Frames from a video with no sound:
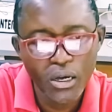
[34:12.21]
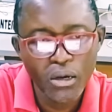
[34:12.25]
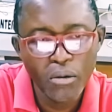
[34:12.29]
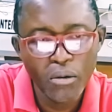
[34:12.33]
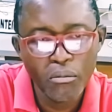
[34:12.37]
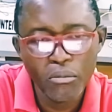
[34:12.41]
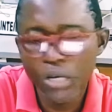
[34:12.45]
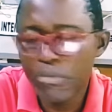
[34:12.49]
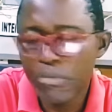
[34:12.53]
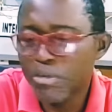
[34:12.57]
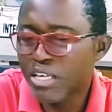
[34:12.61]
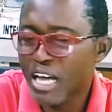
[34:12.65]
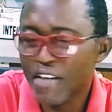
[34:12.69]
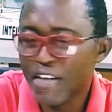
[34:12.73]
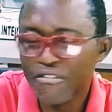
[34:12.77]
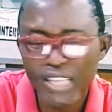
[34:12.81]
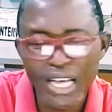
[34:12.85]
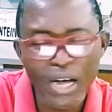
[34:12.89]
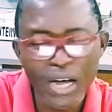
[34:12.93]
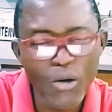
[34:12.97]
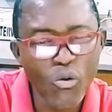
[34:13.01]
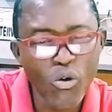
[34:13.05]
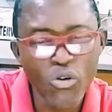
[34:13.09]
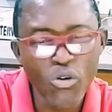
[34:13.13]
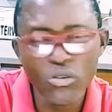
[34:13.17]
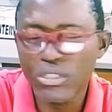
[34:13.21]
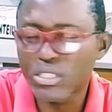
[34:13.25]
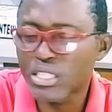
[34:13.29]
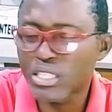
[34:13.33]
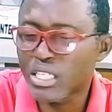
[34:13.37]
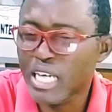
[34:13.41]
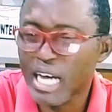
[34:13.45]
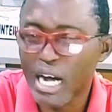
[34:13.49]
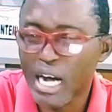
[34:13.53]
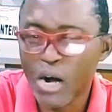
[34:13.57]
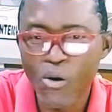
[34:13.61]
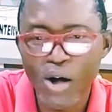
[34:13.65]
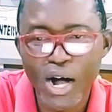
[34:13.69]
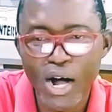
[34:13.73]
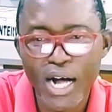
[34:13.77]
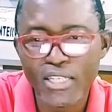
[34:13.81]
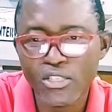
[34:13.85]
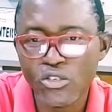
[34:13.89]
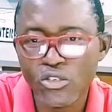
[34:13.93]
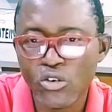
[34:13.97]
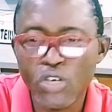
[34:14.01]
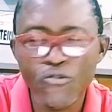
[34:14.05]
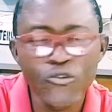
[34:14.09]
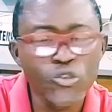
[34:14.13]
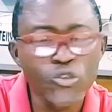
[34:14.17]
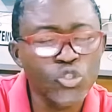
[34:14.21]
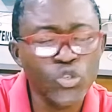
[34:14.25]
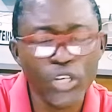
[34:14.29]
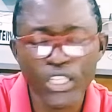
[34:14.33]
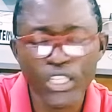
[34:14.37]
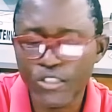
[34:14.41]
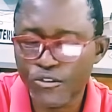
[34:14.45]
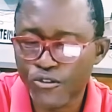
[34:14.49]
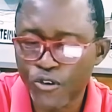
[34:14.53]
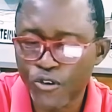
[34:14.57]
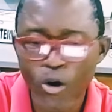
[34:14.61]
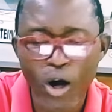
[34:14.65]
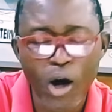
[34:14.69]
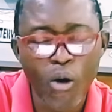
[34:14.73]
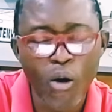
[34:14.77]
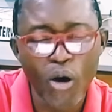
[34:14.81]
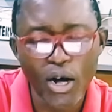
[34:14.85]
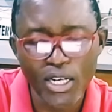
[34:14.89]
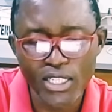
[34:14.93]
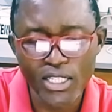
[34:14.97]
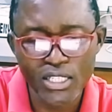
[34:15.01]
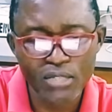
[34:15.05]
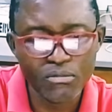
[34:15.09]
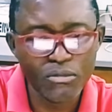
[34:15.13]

maybe after 3 hours or even 24 hours,